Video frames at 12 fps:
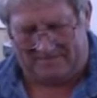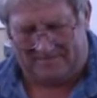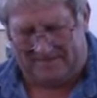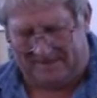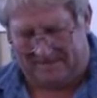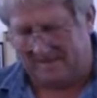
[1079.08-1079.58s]

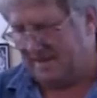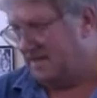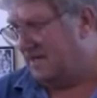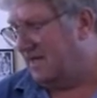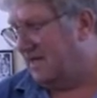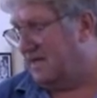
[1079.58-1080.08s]
Yeah.
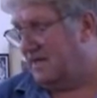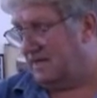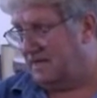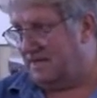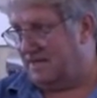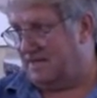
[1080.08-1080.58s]

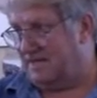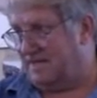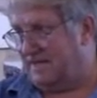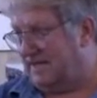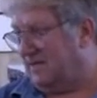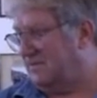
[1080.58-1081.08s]

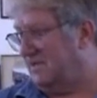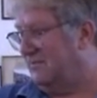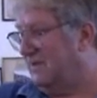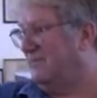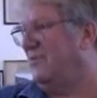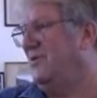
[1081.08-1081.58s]
Yeah. It comes in a little
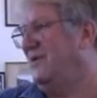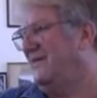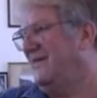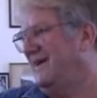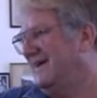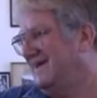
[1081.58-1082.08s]
brown bottle like that.